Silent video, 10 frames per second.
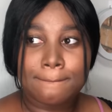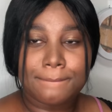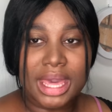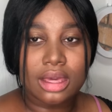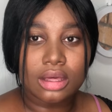
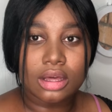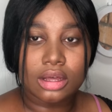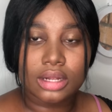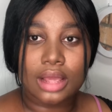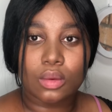being
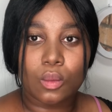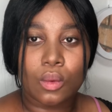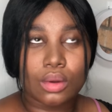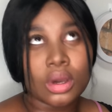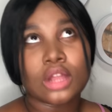like,
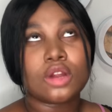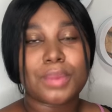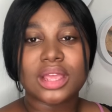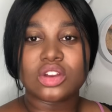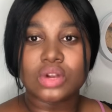okay, not
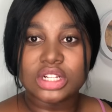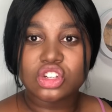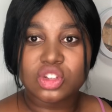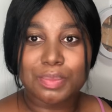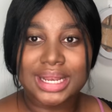being in a
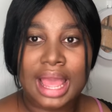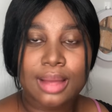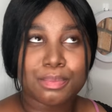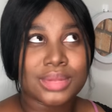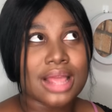relationship, but
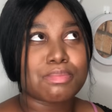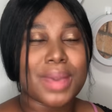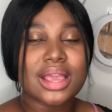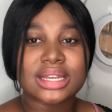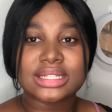like
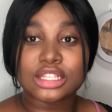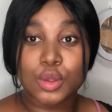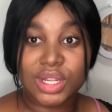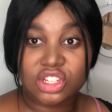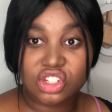being in a
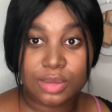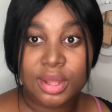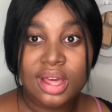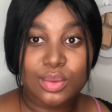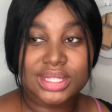situationship
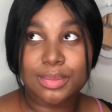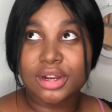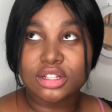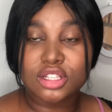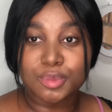with someone
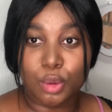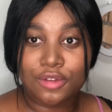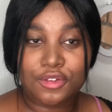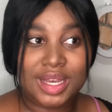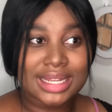else's
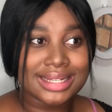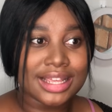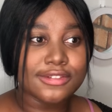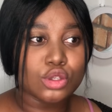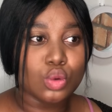boyfriend, it
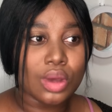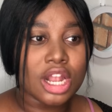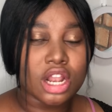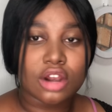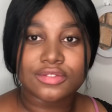gives you
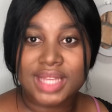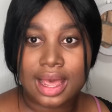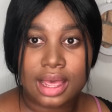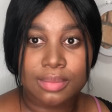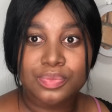a lot of
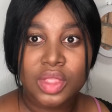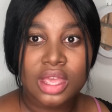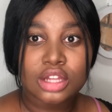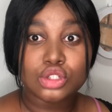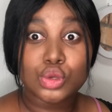time
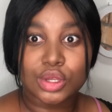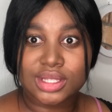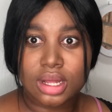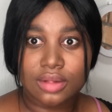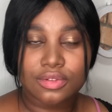to
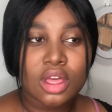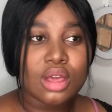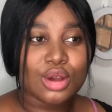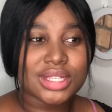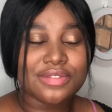yourself.
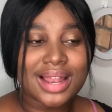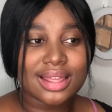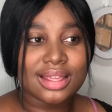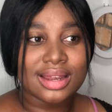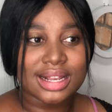Because I feel
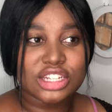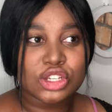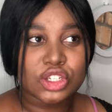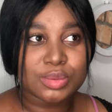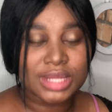like in
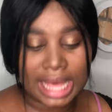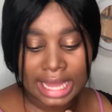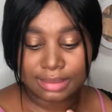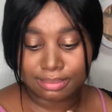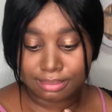relationships,
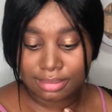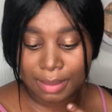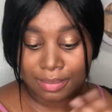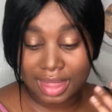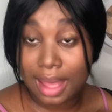and
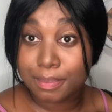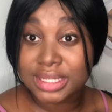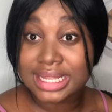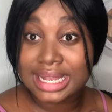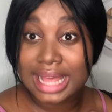nah,
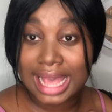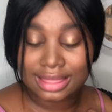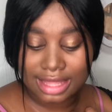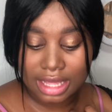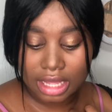personally, I
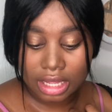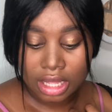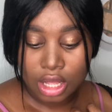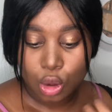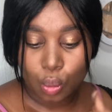think
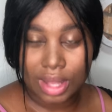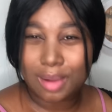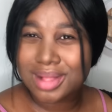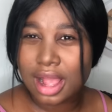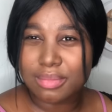when
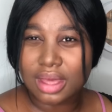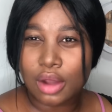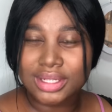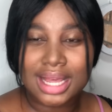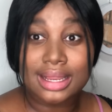I'm clumsy, I
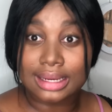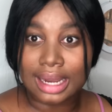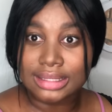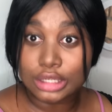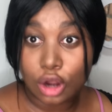return it
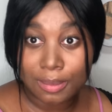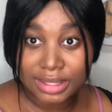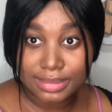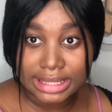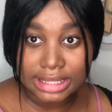to
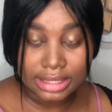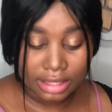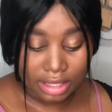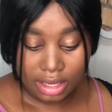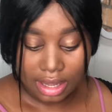commitment.
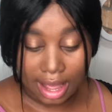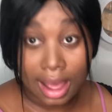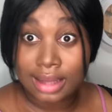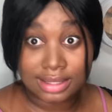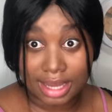
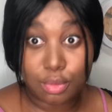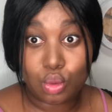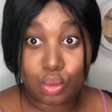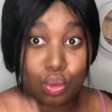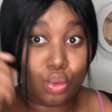And I'm
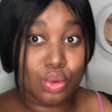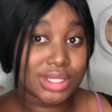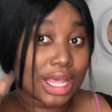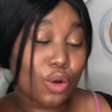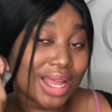going to
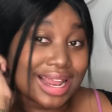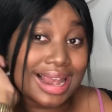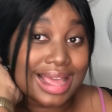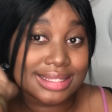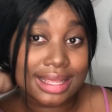
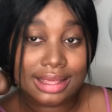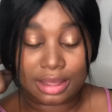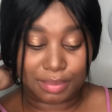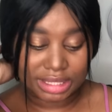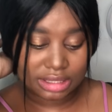psychoanalyze, okay,
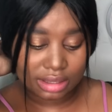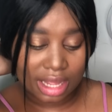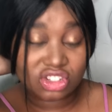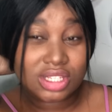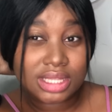but
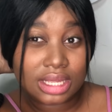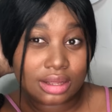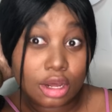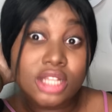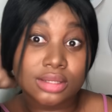I just
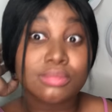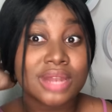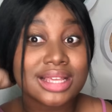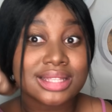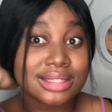think because
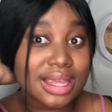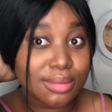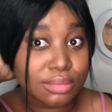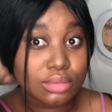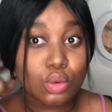it's the
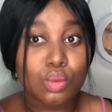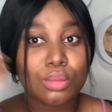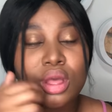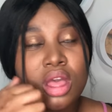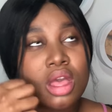same. And
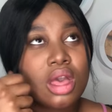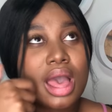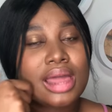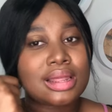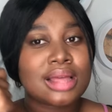
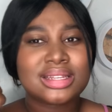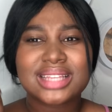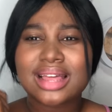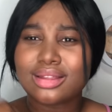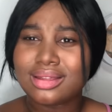it's
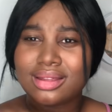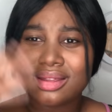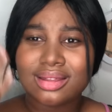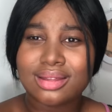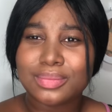
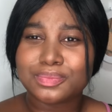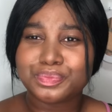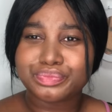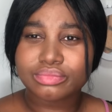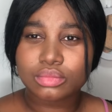only
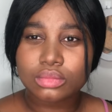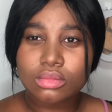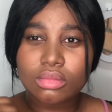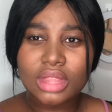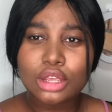
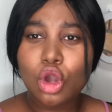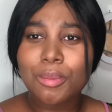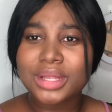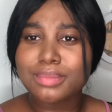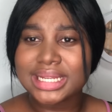a
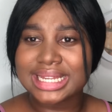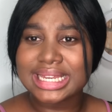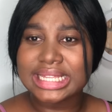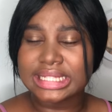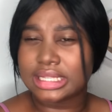commitment that
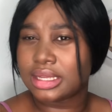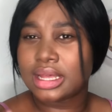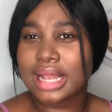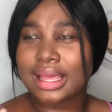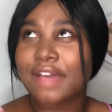needs it.
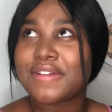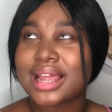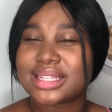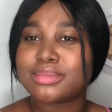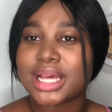Like, I feel
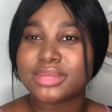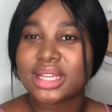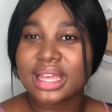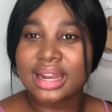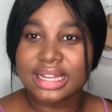like sometimes
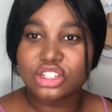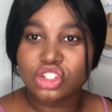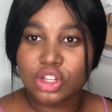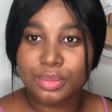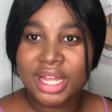a
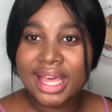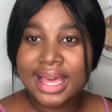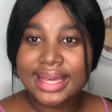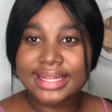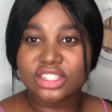relationship
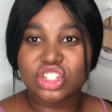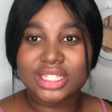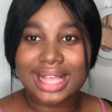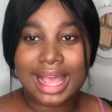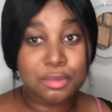is
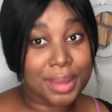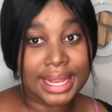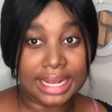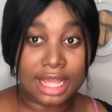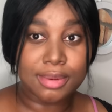just
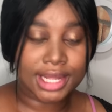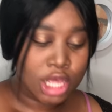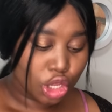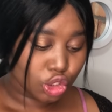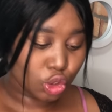unpaid labor.
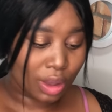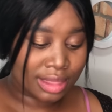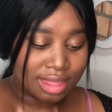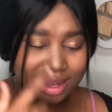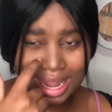So I
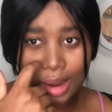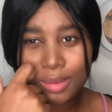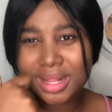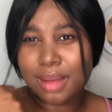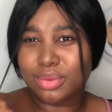think now
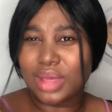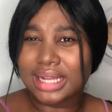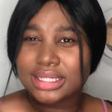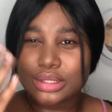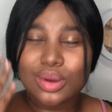we are
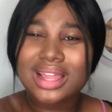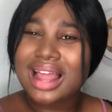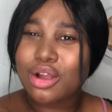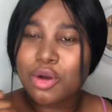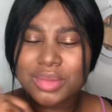doing
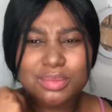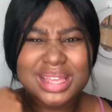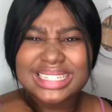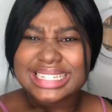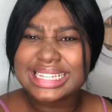like
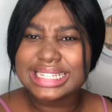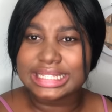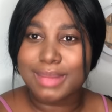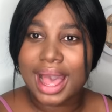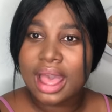commitment
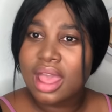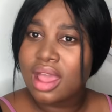needs, but